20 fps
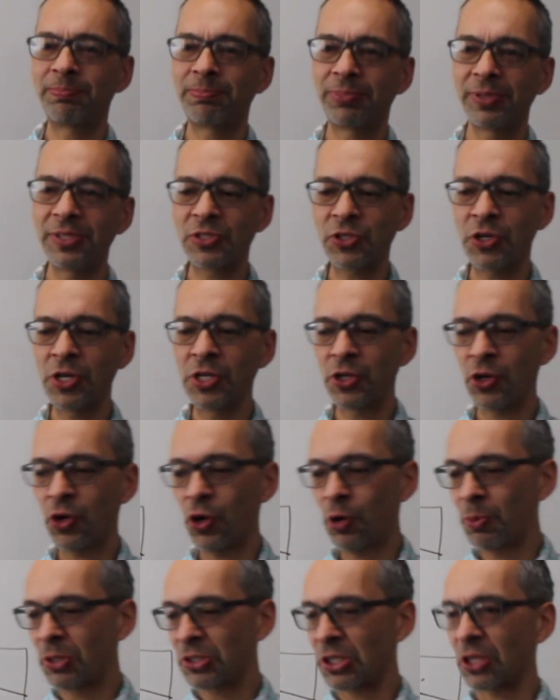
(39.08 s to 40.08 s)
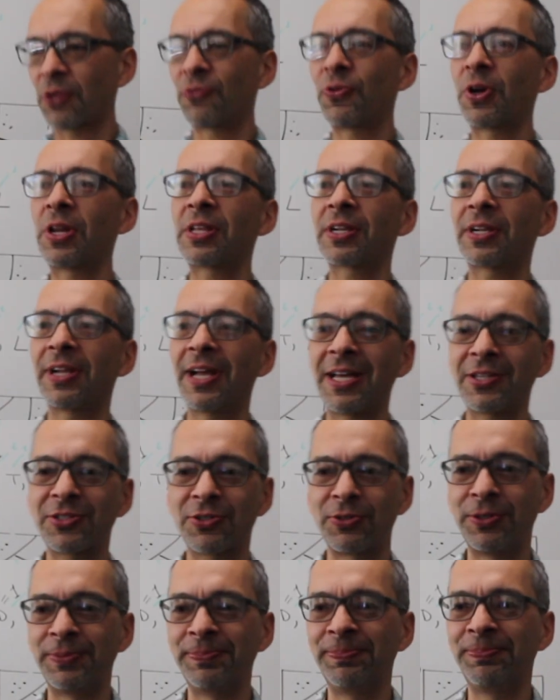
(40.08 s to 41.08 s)
please turn in your homeworks at the front of the
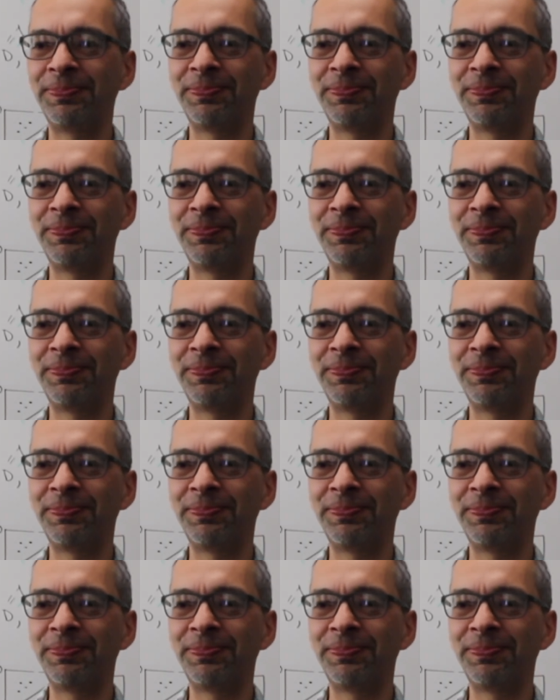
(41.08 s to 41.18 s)
classroom.